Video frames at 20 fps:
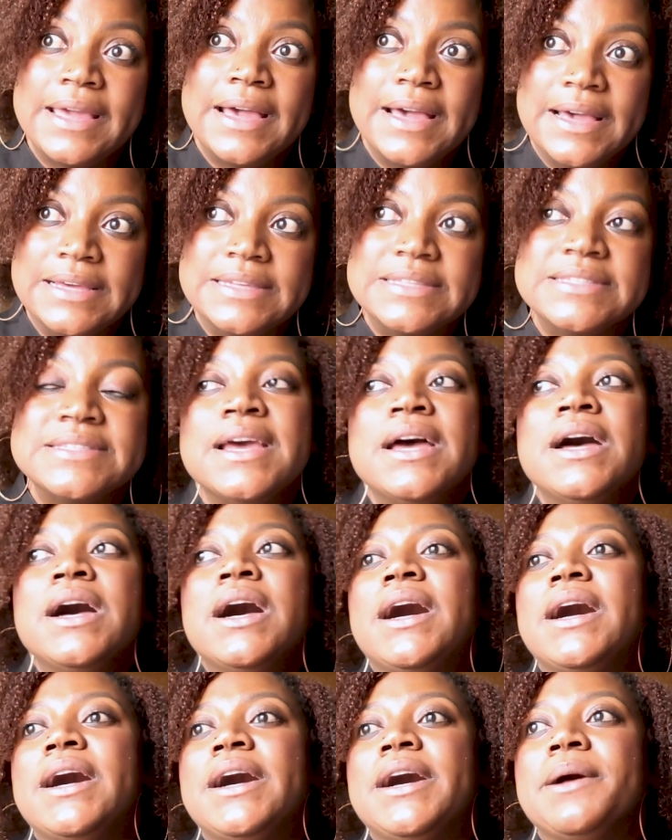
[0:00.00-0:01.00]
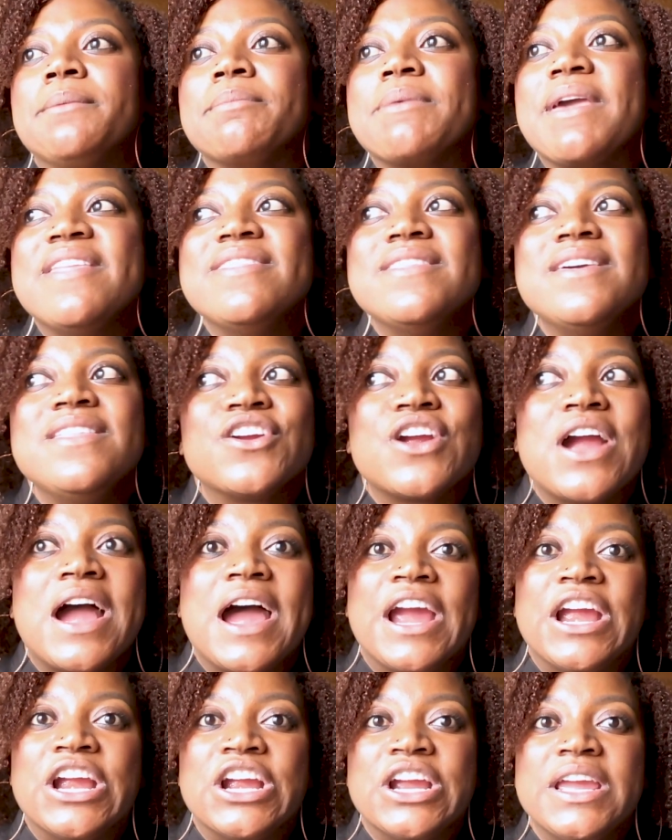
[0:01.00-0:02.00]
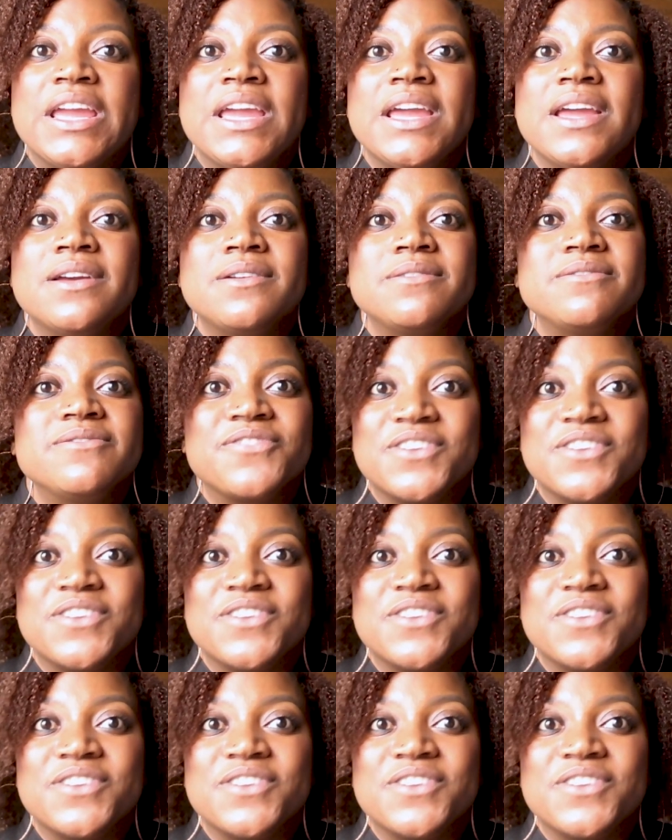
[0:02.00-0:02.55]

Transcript: us, and then they're hiring